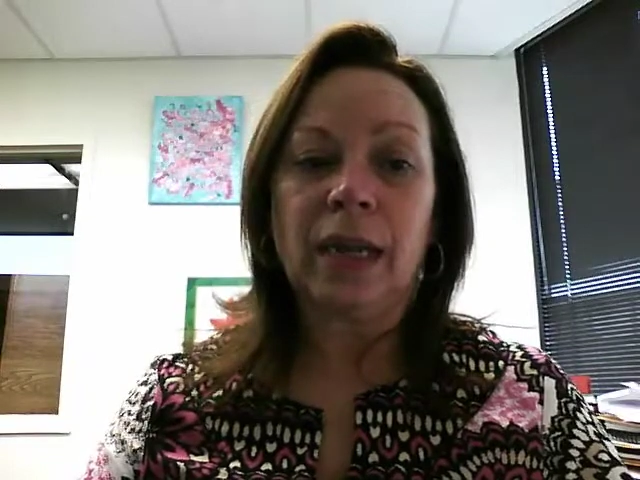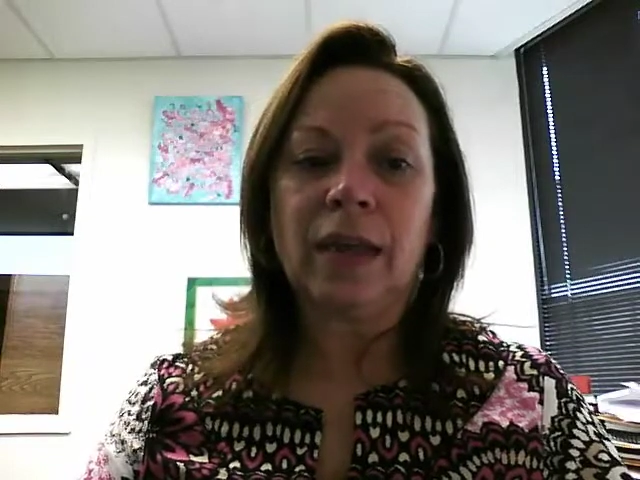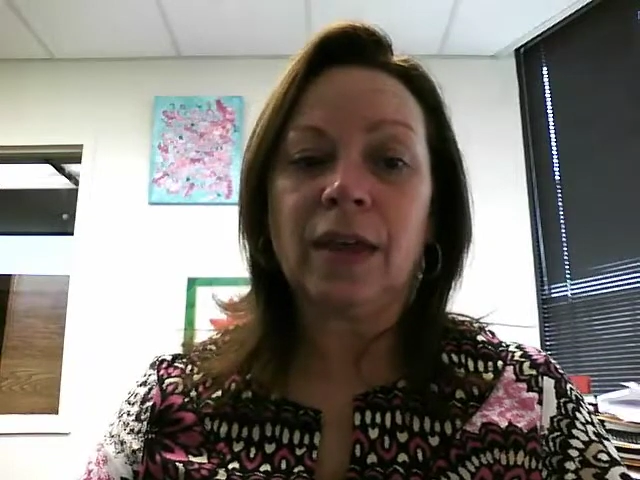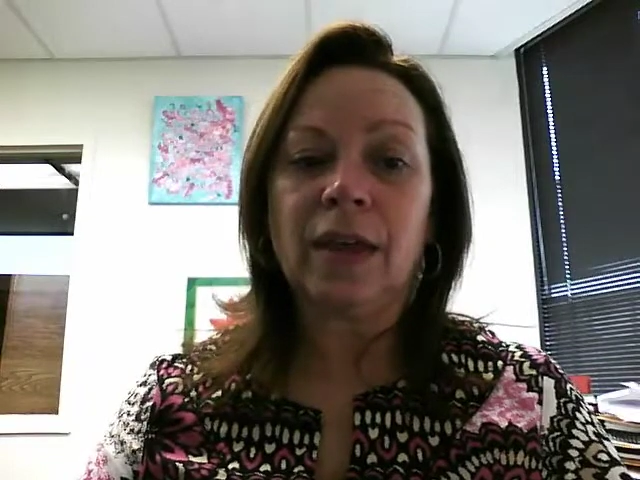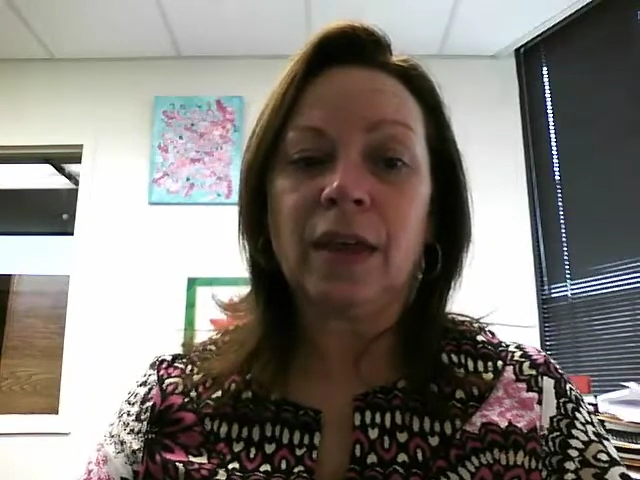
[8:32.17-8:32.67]

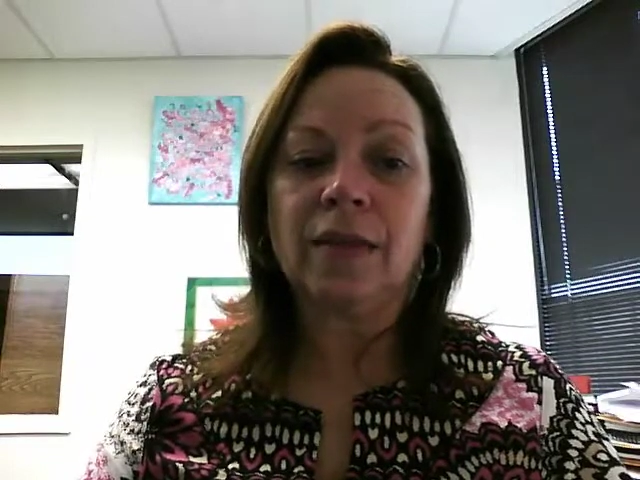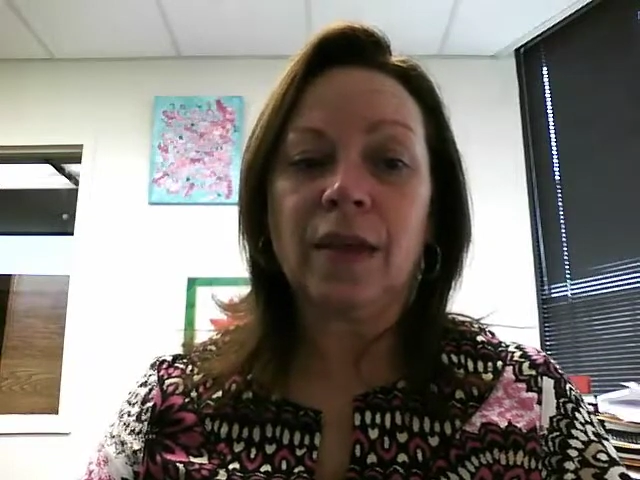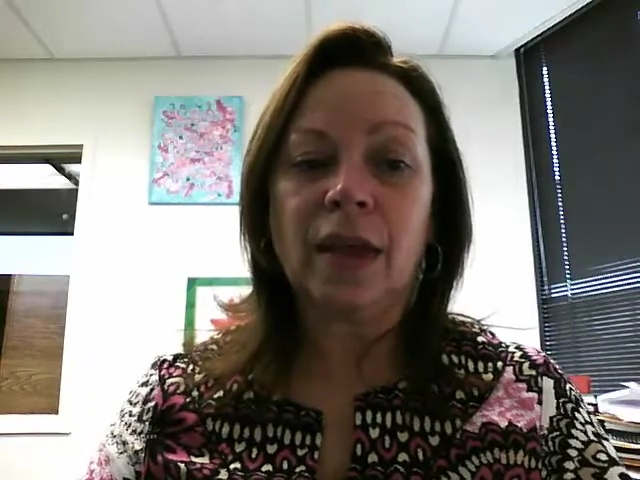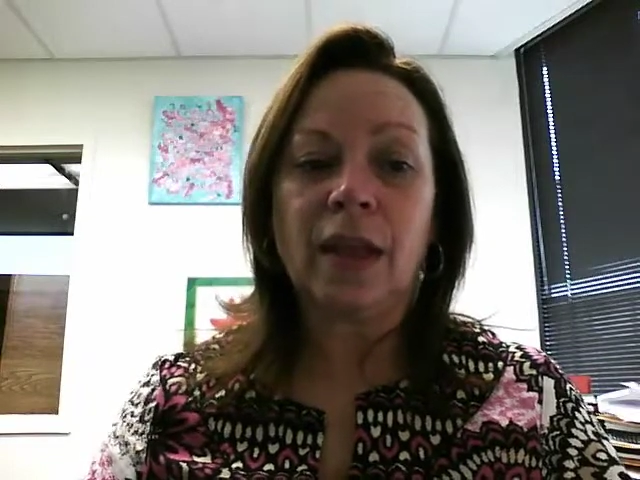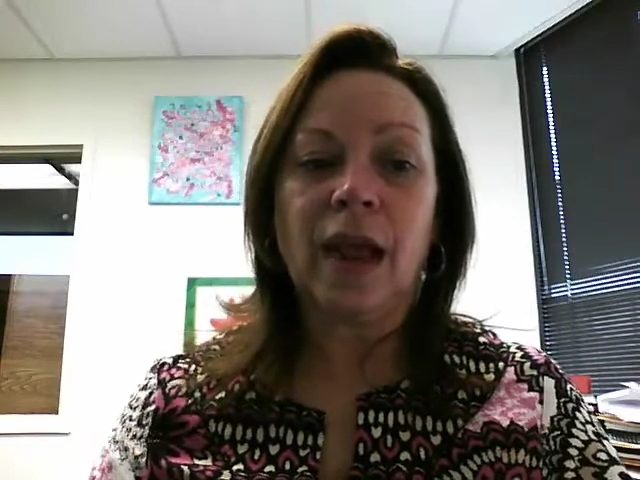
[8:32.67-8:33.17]
Anything
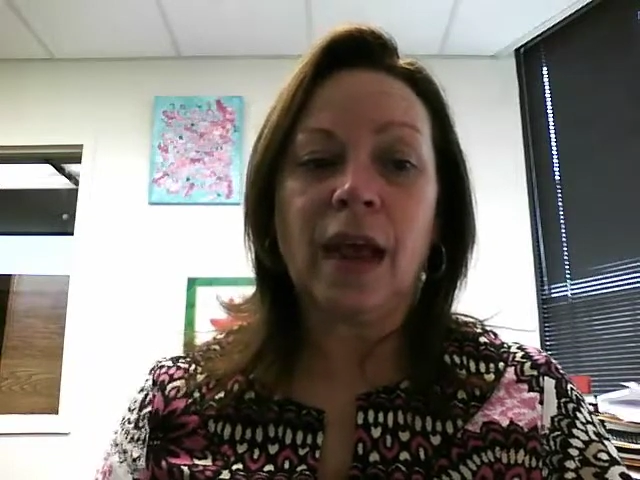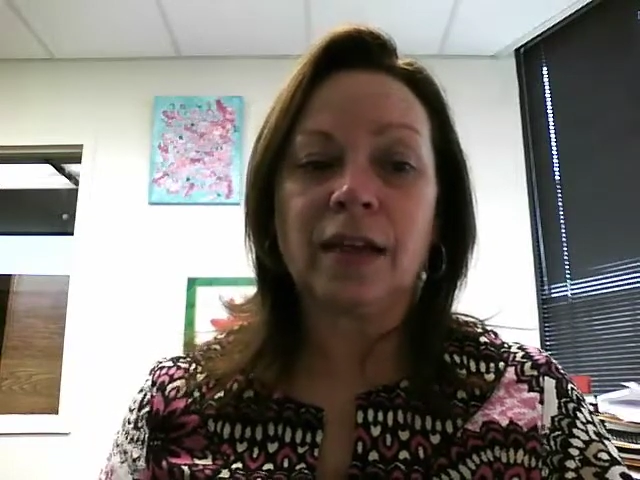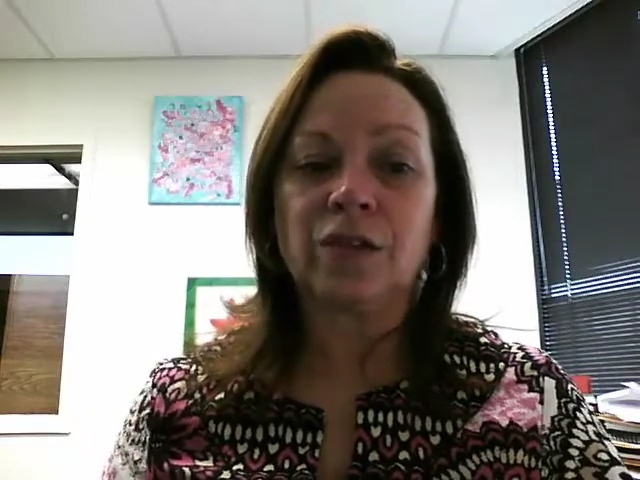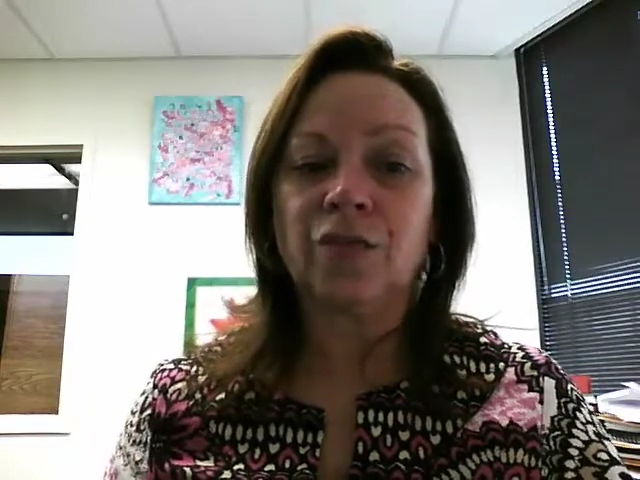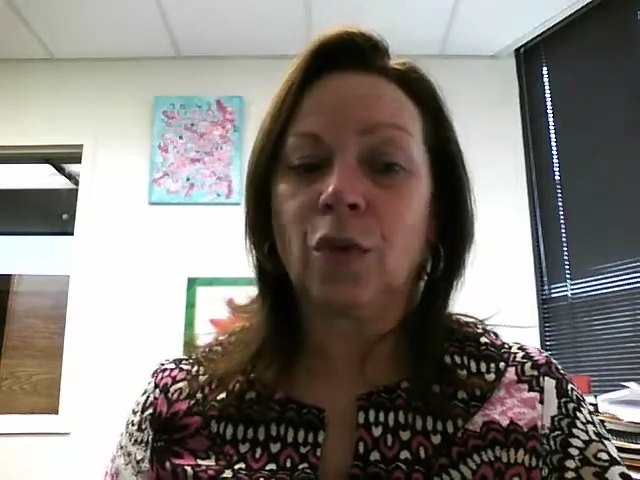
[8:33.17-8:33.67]
that
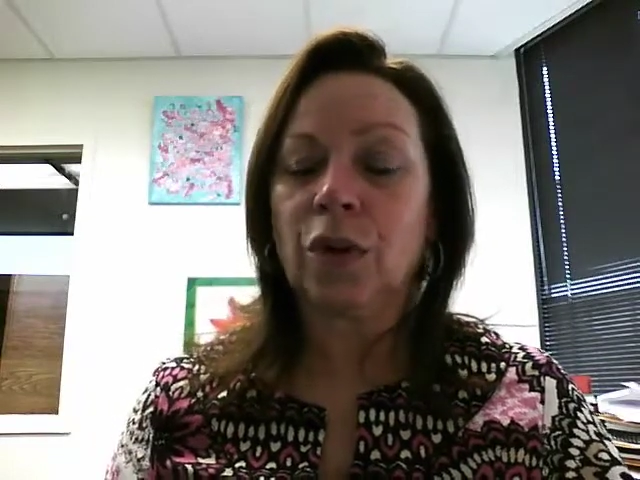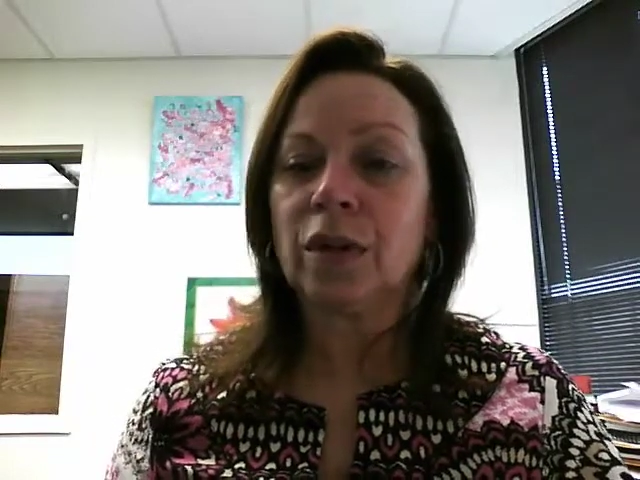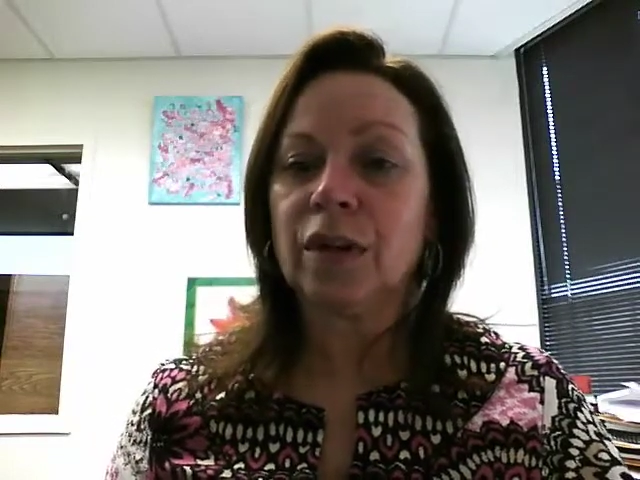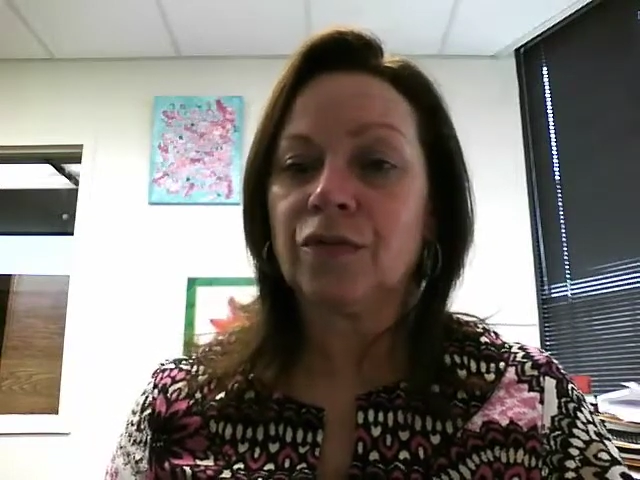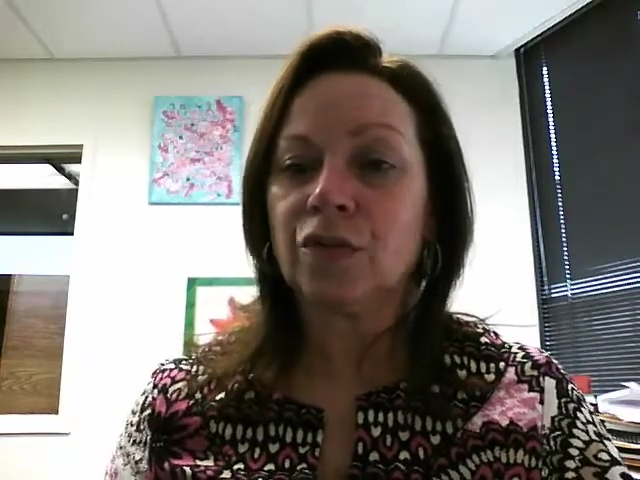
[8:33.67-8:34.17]
has forklift